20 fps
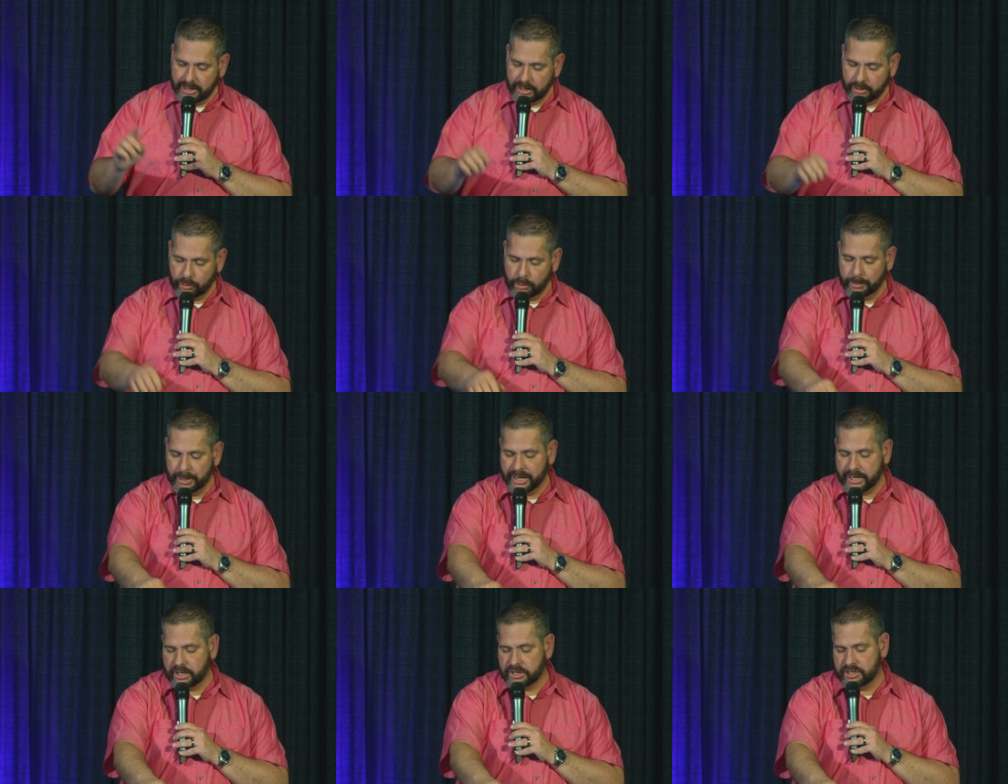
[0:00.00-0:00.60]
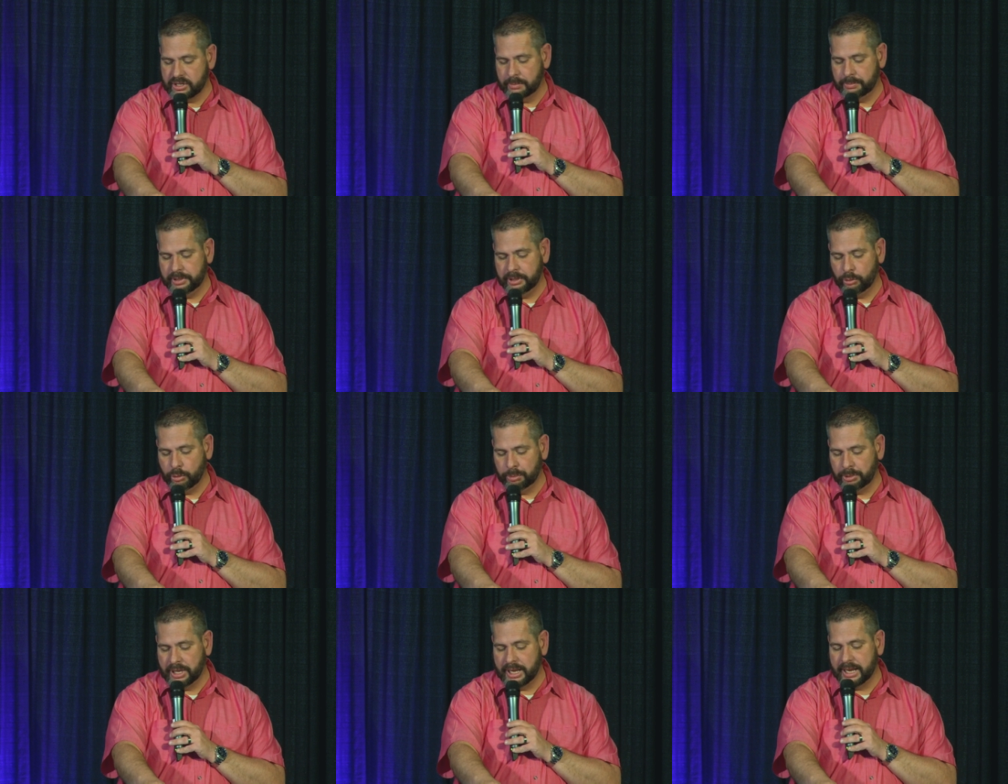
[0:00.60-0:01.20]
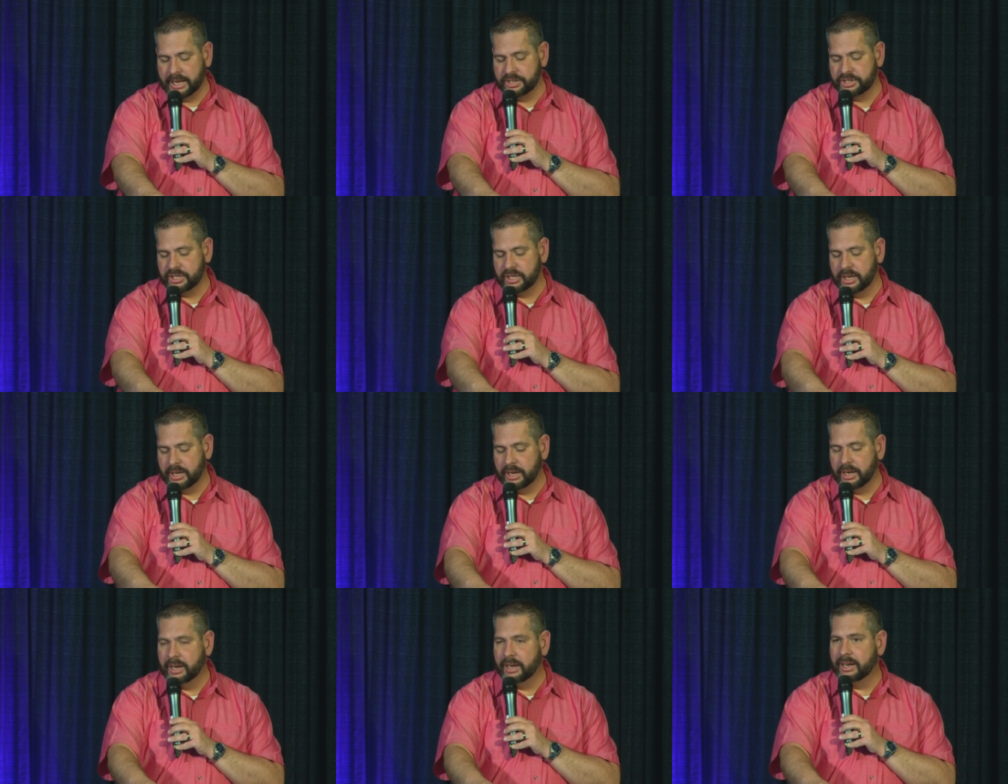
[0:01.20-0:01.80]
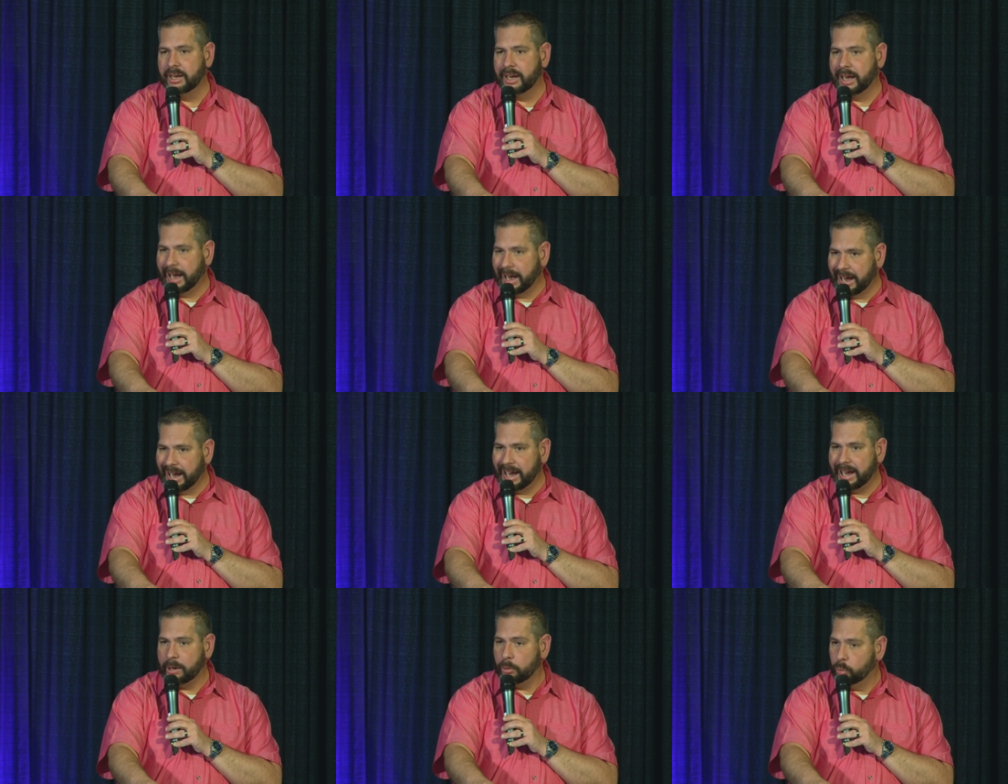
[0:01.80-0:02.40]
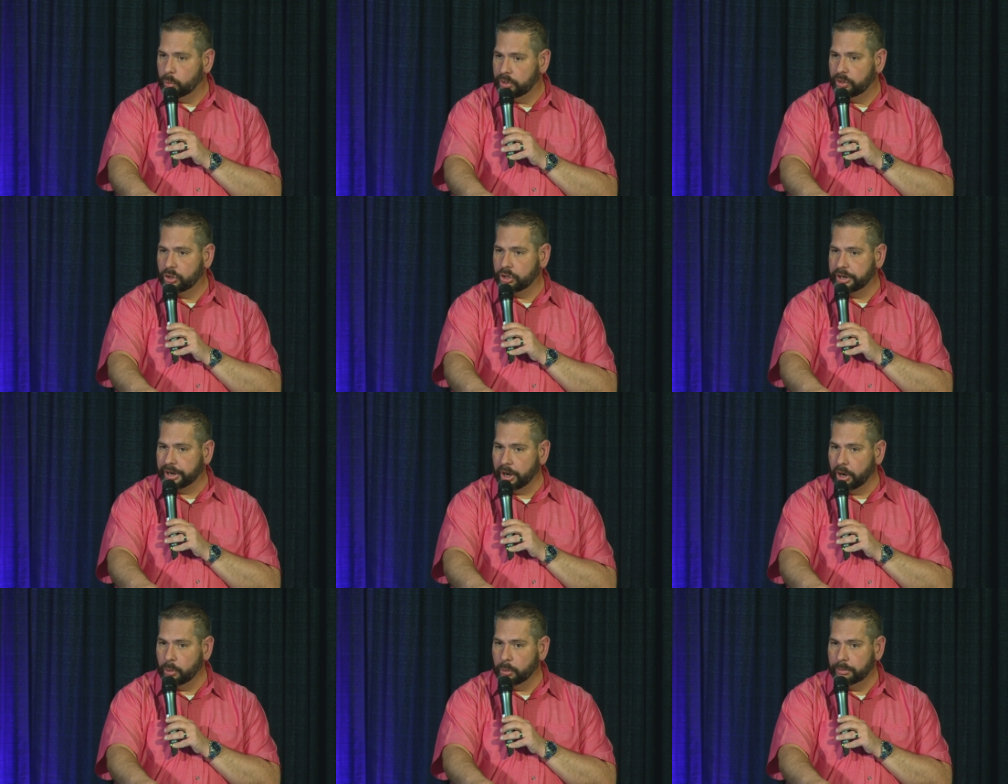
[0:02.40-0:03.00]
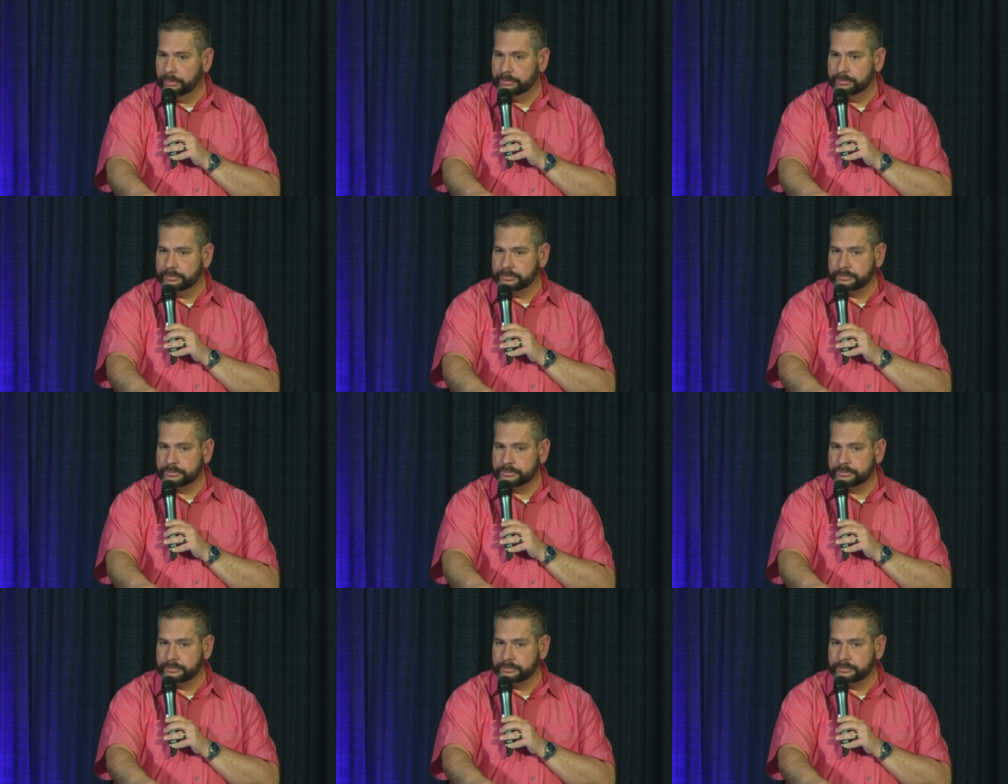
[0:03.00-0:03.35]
And Rebecca simply replies, I will go.